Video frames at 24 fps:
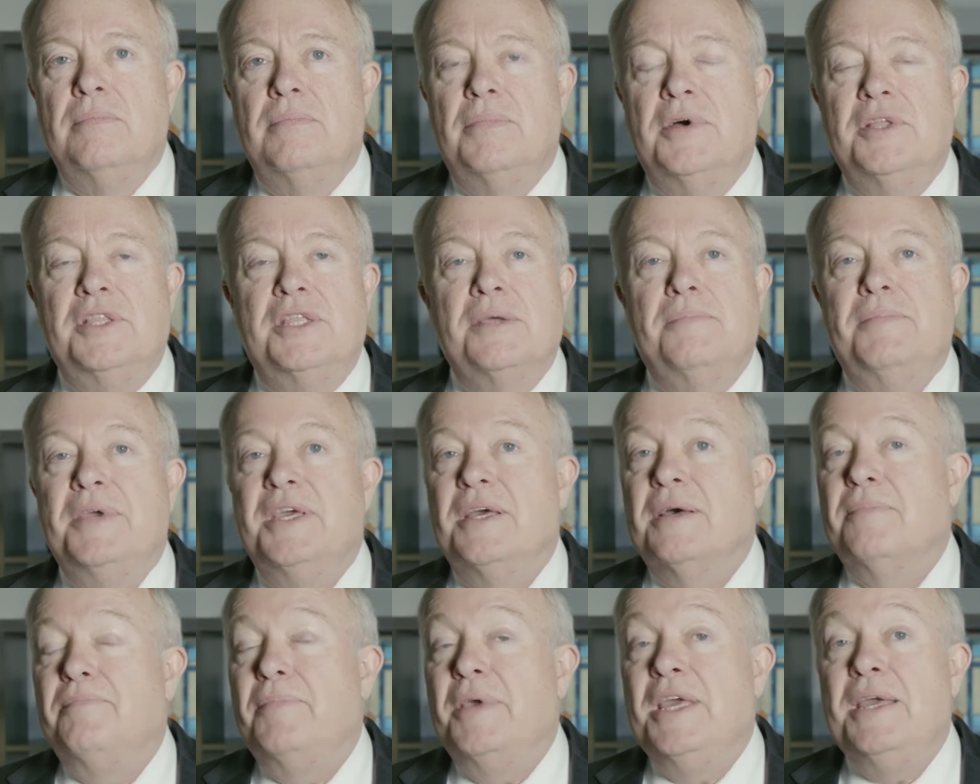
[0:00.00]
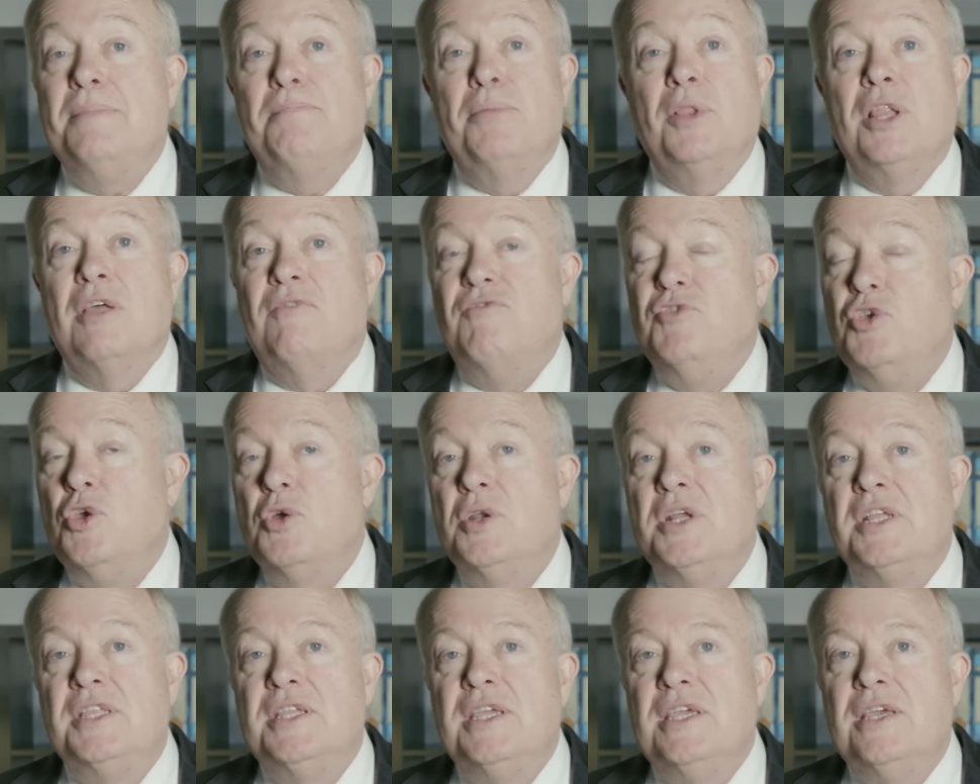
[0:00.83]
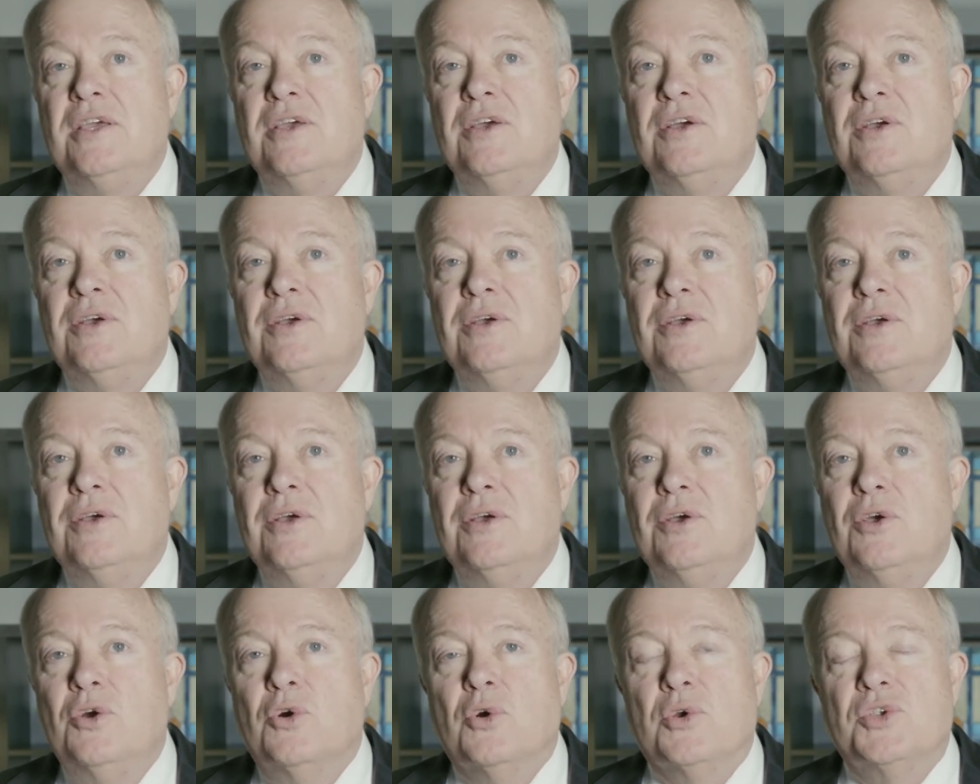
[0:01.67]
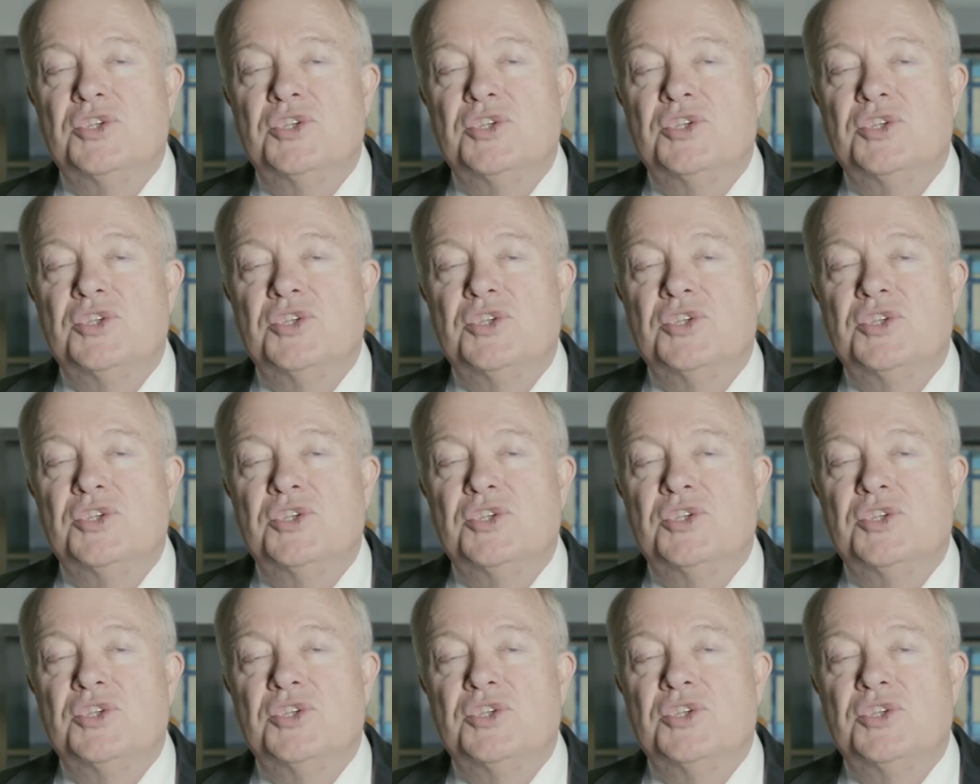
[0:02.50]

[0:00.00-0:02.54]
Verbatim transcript: but to be a people of unity who